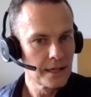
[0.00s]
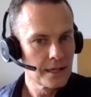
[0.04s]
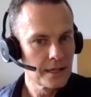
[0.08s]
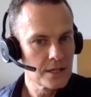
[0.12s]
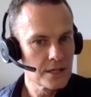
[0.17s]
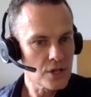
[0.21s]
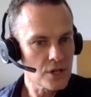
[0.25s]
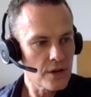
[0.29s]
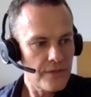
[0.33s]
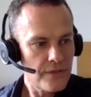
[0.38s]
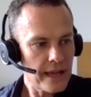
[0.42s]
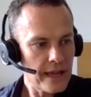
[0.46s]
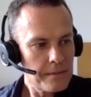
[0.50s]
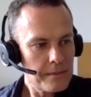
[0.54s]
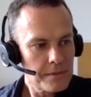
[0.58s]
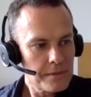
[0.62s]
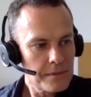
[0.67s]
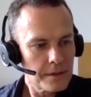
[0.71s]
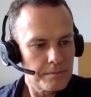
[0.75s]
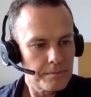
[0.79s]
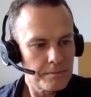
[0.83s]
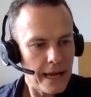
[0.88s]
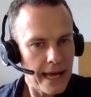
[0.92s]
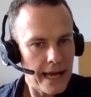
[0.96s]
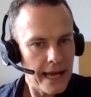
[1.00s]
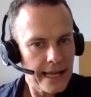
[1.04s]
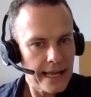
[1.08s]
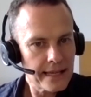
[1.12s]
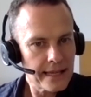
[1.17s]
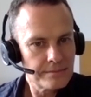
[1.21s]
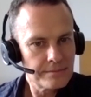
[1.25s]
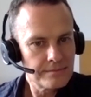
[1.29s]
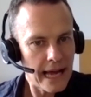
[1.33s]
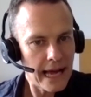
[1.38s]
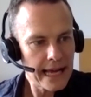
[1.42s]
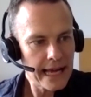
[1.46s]
So for him to
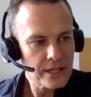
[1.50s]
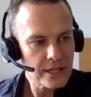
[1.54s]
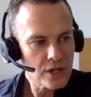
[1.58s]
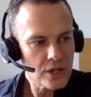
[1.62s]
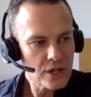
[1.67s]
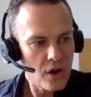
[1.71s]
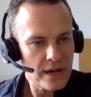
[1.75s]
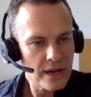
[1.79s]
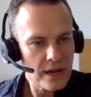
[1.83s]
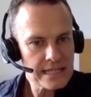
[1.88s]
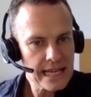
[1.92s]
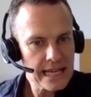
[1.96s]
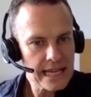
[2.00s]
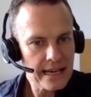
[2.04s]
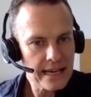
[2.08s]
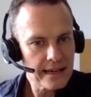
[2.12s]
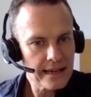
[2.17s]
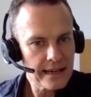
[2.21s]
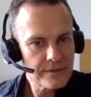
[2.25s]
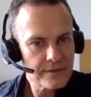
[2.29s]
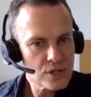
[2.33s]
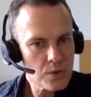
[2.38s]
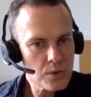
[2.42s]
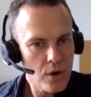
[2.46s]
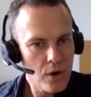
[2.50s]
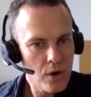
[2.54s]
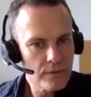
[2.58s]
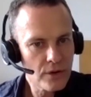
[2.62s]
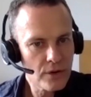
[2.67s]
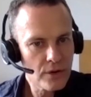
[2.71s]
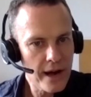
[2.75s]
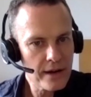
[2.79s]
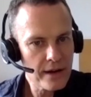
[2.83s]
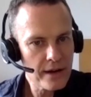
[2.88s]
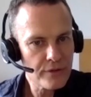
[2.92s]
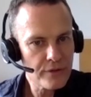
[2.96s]
pay 8, 9, 10, 11, 12
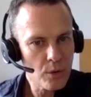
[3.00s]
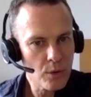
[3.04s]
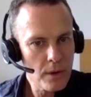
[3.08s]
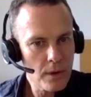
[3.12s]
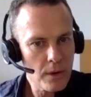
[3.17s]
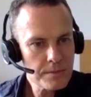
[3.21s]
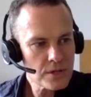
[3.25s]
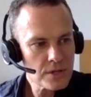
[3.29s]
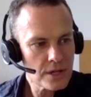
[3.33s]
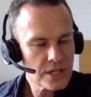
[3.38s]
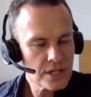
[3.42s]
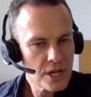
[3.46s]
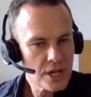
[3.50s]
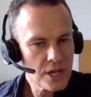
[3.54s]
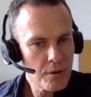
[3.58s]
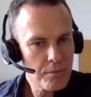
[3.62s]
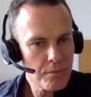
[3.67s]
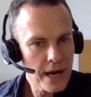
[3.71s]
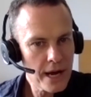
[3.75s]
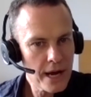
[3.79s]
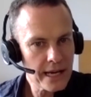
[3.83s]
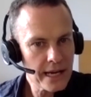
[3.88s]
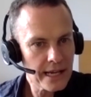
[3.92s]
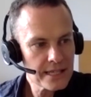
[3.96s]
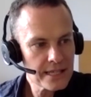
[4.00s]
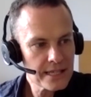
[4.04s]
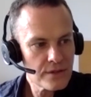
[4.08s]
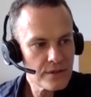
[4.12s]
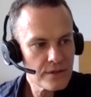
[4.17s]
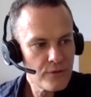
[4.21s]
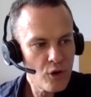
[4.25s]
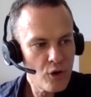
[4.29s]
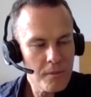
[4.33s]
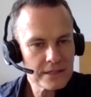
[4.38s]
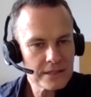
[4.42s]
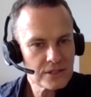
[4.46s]
grand for a website, it's a no-brainer, because in
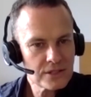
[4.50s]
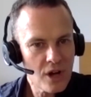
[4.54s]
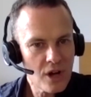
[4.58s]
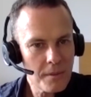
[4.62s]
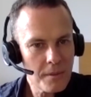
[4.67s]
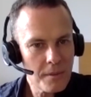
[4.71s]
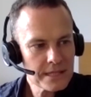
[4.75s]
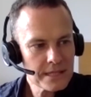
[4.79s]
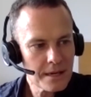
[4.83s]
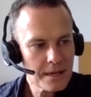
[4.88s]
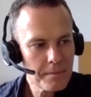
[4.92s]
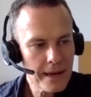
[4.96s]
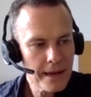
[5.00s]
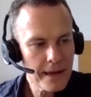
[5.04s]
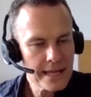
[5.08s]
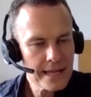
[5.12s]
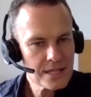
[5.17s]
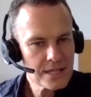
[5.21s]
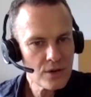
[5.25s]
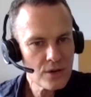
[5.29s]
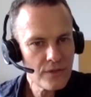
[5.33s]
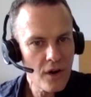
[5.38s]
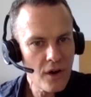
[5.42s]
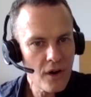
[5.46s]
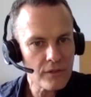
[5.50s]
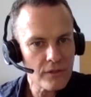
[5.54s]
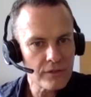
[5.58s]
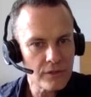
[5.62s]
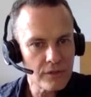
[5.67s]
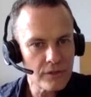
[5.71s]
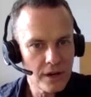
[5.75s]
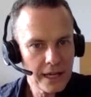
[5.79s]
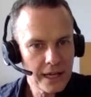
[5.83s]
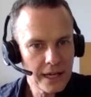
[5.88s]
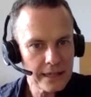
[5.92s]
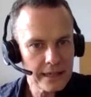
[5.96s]
4 months' time, it's going to pay itself off,
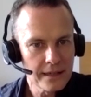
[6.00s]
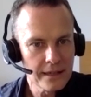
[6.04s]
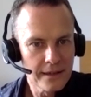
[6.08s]
right?